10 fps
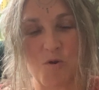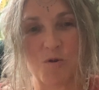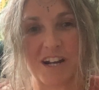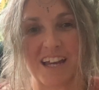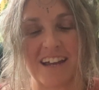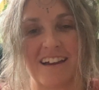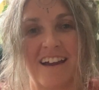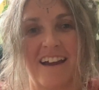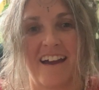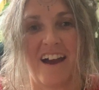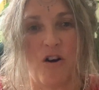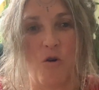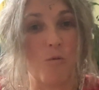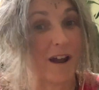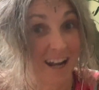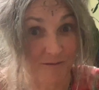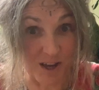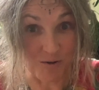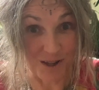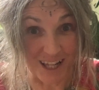morning, or whenever
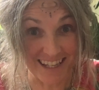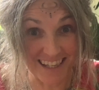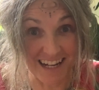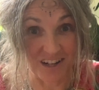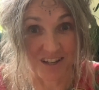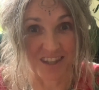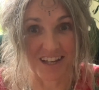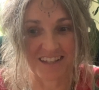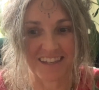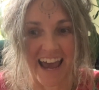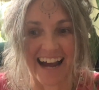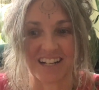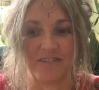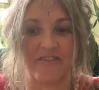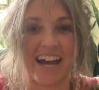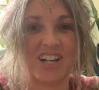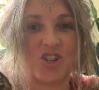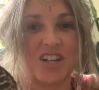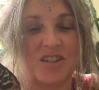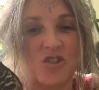you're listening to this
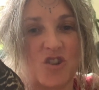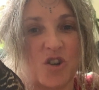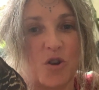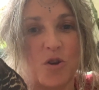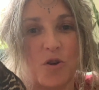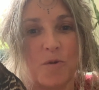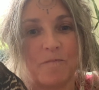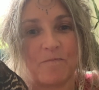activation, to